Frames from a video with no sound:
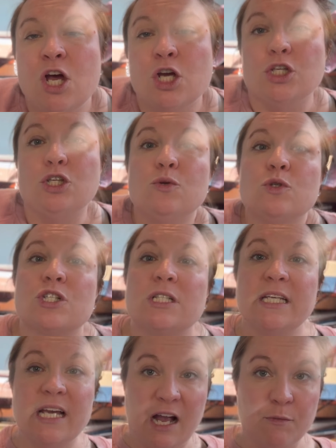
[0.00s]

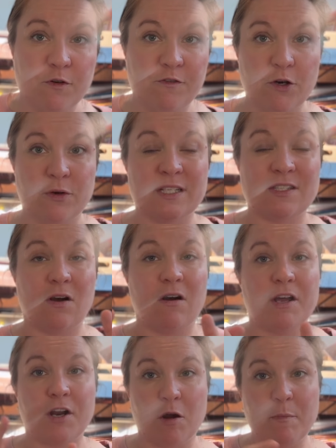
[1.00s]
usually I will focus
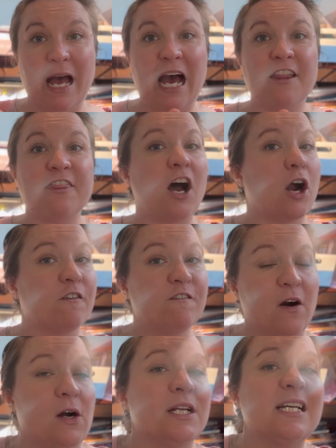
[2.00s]
on our math, our
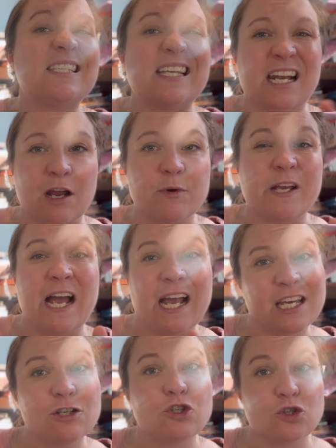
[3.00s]
phonics, and I
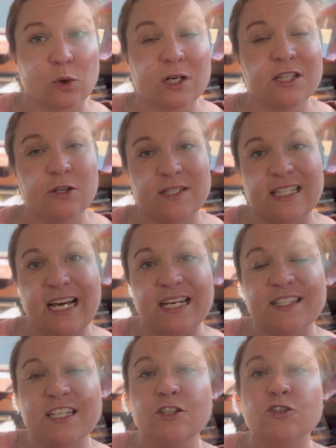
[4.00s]
can shorten those
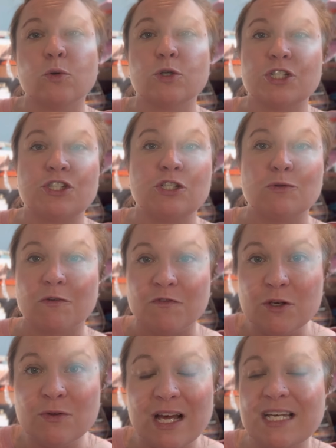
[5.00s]
lessons or just do
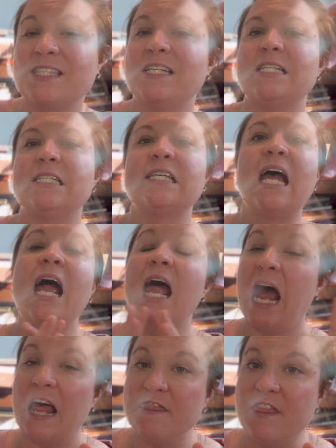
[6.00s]
review lessons.
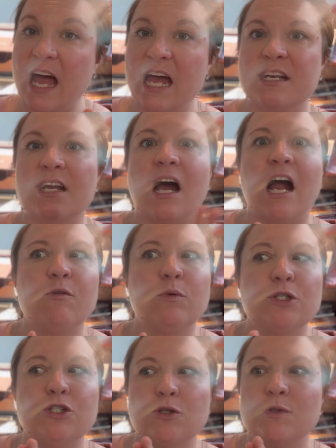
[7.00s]
And then I
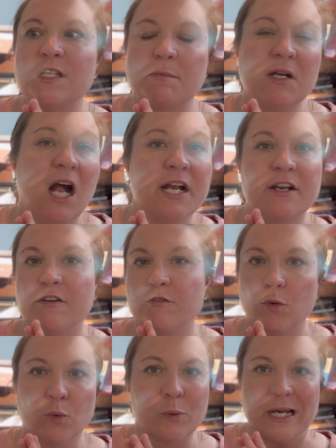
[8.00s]
will do some kind of
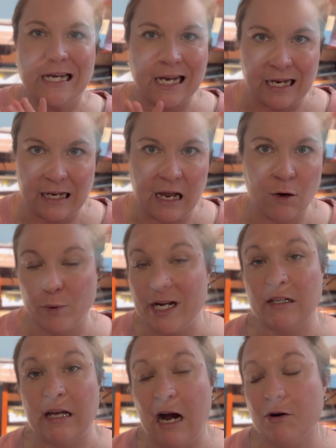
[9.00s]
read
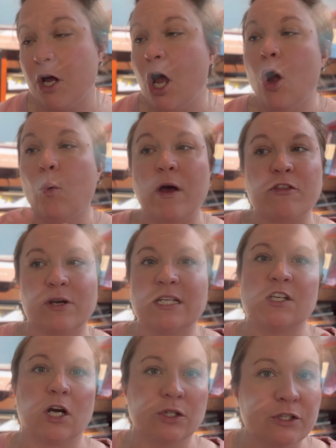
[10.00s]
aloud, whether
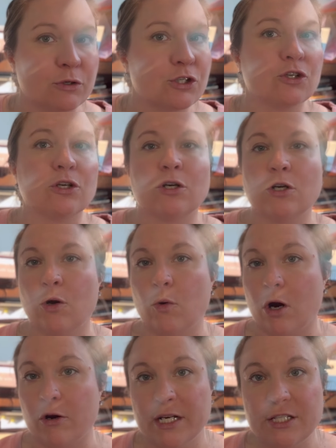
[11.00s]
it's our literature or
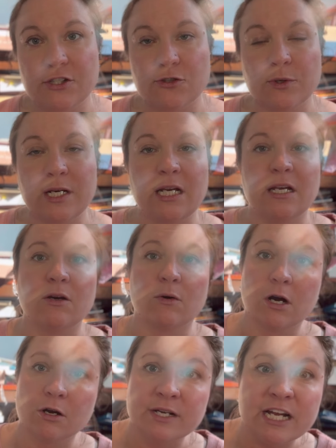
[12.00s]
our history or
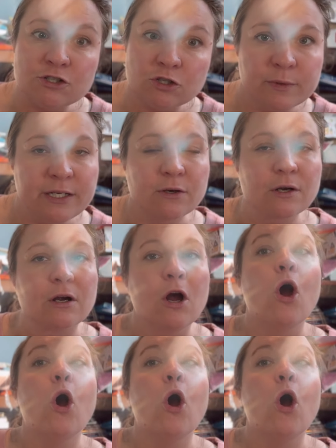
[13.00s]
our nature reader